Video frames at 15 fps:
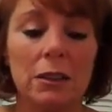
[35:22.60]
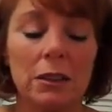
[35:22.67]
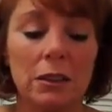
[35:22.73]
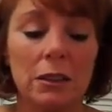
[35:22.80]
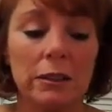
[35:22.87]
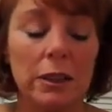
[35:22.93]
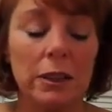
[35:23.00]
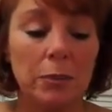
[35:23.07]

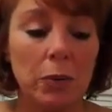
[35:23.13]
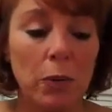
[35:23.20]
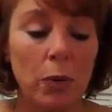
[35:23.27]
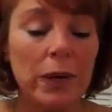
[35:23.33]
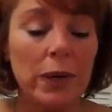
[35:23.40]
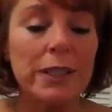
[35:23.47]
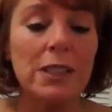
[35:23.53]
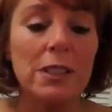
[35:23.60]
the
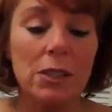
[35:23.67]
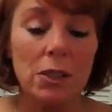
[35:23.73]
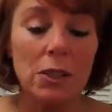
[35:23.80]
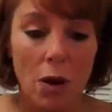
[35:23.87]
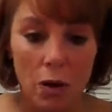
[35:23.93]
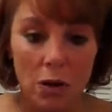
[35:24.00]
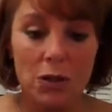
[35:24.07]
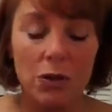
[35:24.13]
point is to
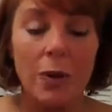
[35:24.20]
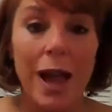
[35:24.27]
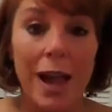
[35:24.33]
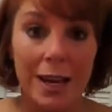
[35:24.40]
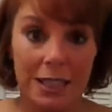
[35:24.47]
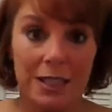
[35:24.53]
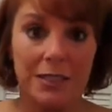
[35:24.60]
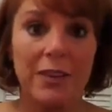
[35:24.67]
also
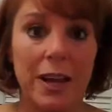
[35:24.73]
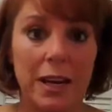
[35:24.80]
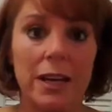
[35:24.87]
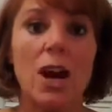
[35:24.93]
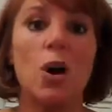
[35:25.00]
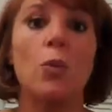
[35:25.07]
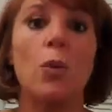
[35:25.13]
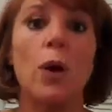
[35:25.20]
activate,
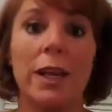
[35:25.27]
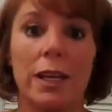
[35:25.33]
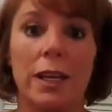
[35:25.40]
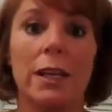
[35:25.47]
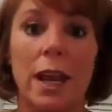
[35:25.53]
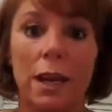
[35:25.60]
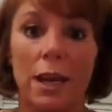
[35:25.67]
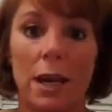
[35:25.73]
awaken,
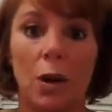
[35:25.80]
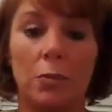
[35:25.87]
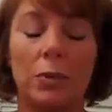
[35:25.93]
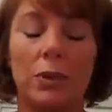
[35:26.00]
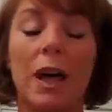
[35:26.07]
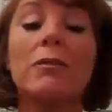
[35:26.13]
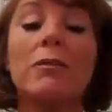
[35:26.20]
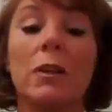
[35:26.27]
and up level.